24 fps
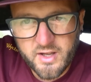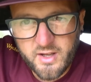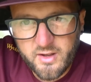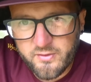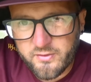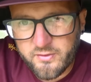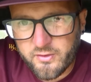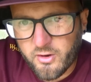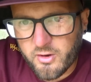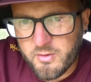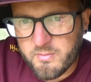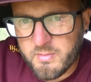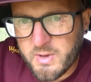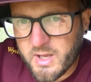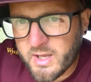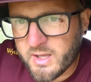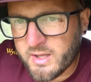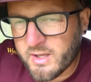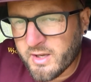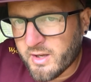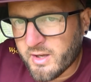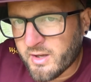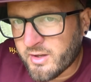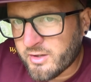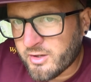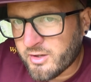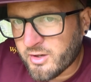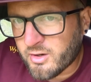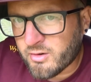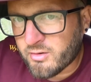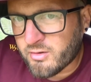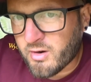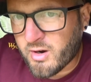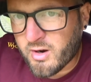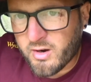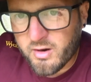If, like me,
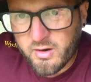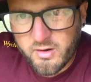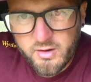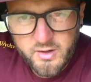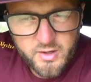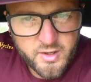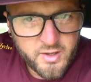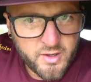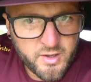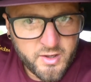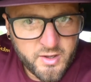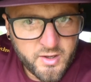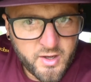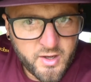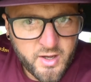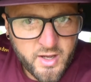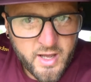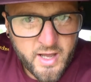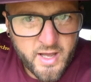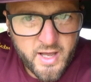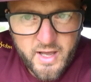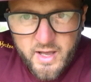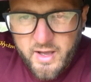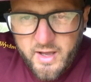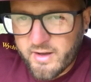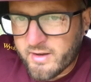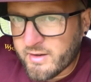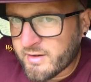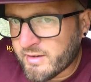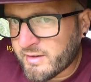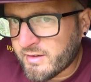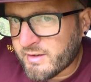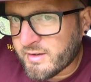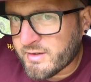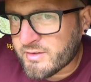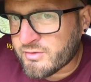your hair
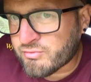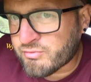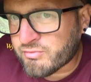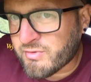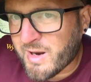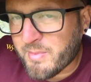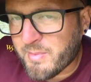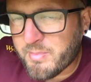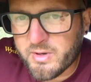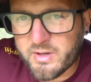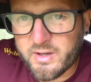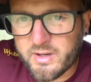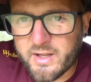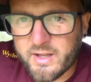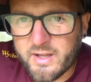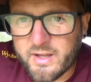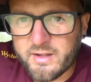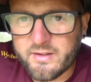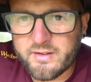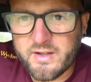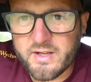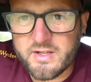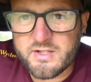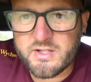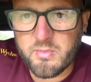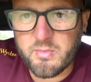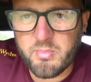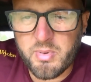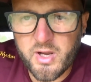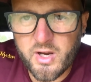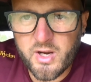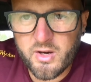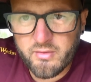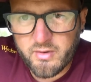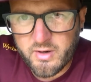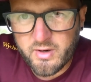is rapidly
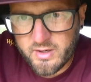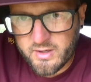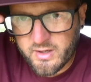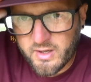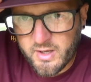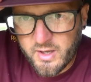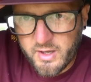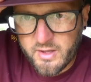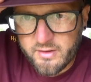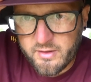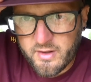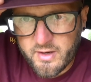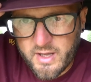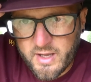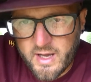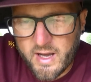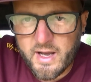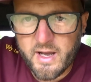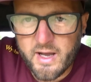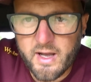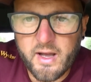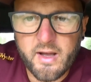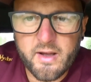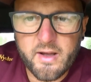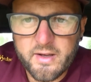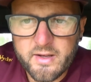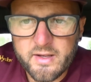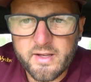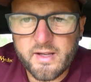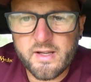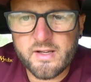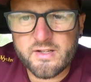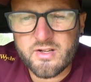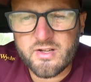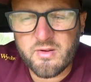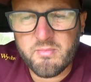disappearing, then a hat
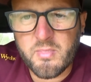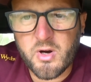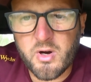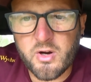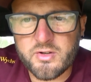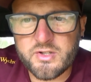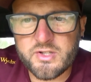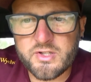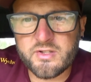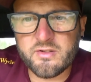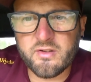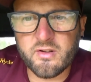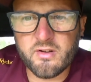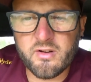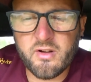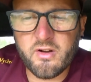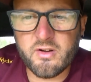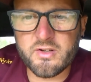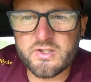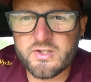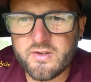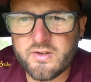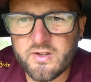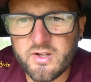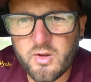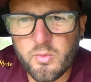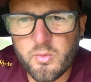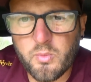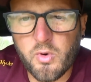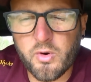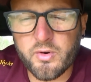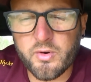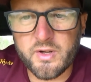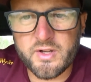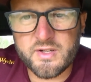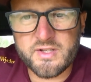is a must. The last thing you
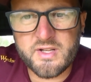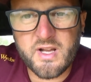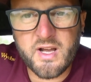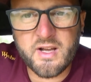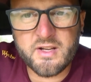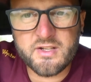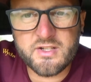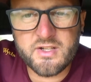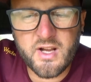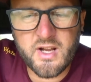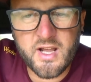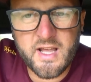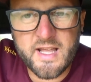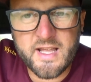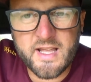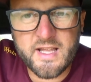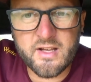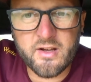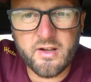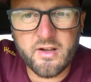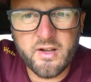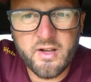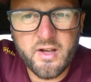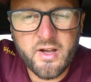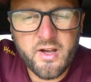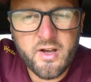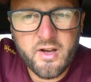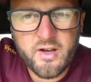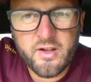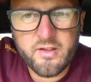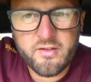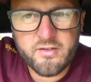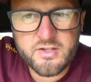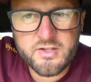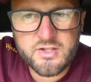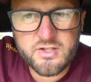want is that heat,
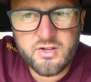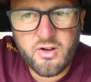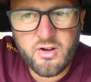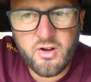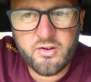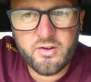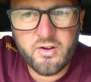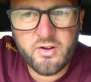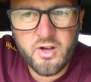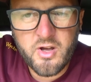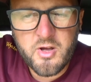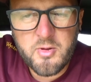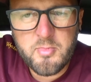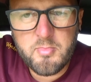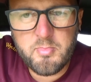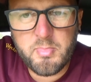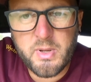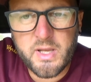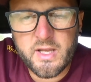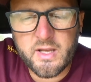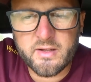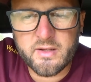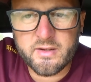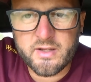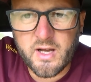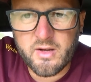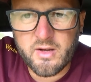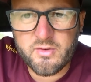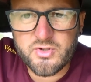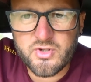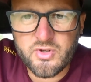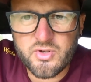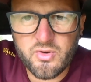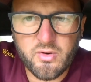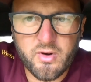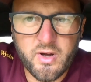the sun beating down
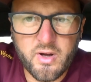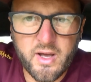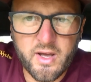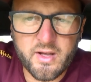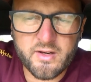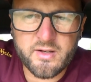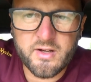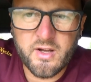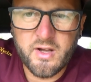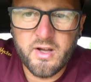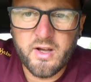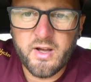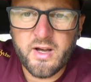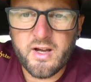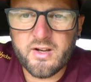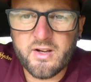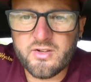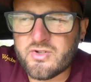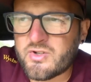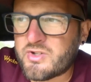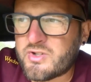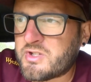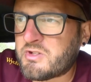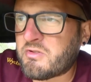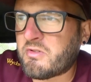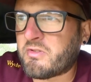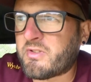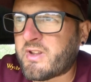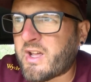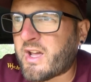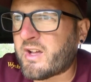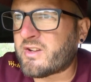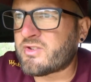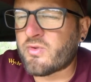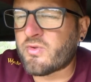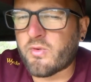to your head as you stood
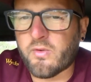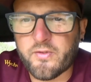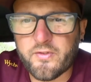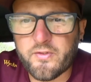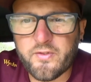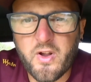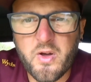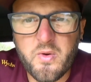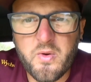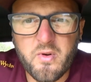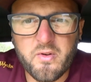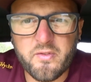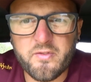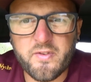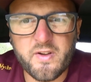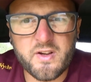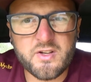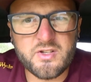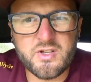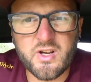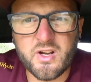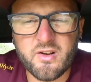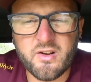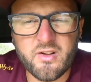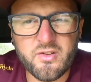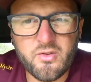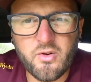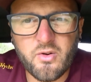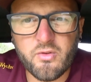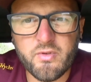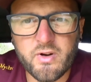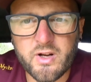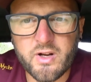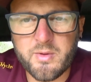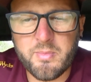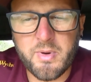there sort of floater fishing and
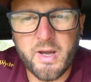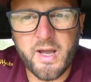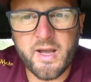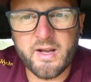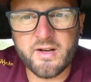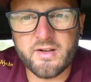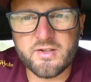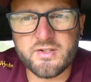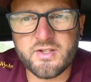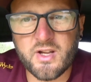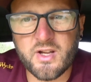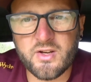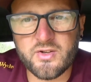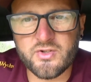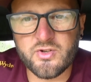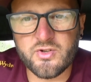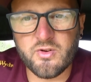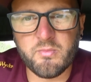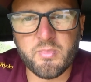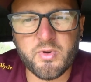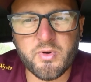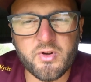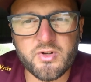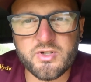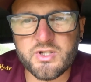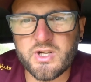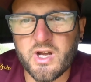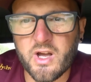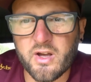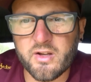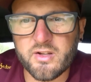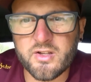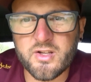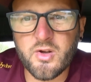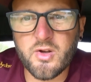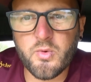not really paying attention, because
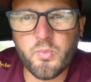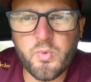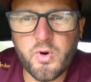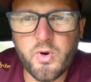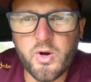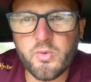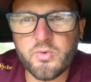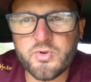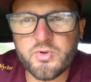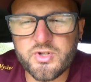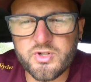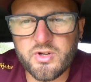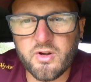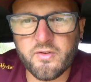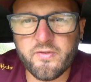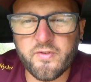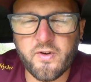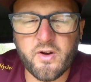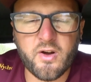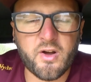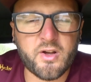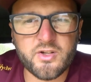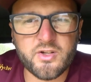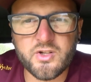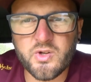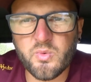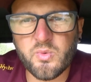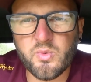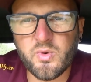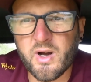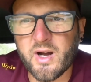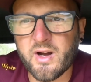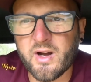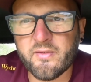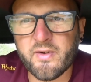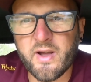yeah, you will suffer and you will
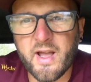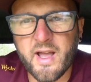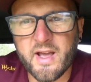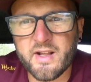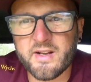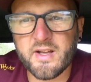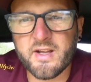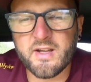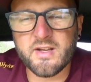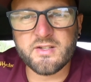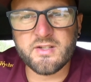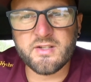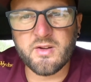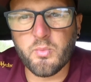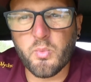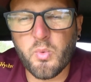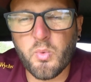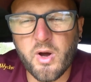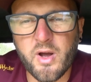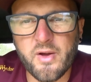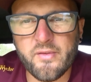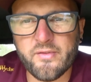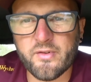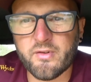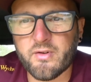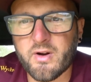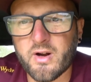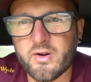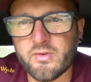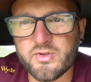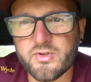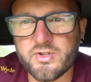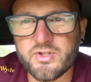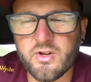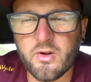have headaches and whatever else.